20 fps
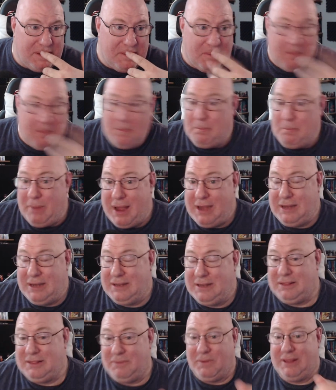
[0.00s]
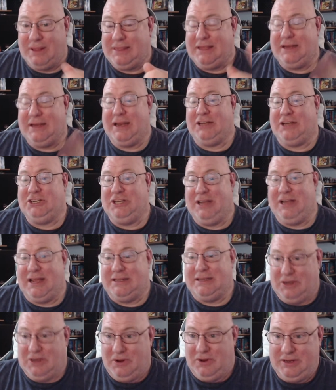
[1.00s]
But the one thing that she
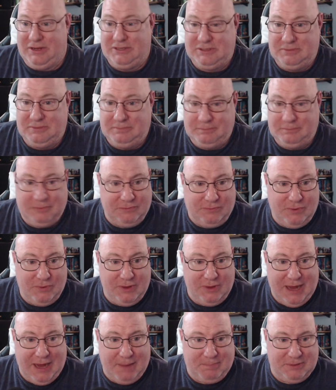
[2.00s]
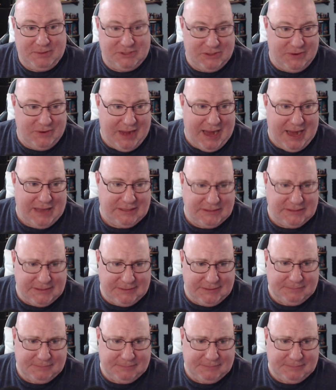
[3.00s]
does notice before the episode ends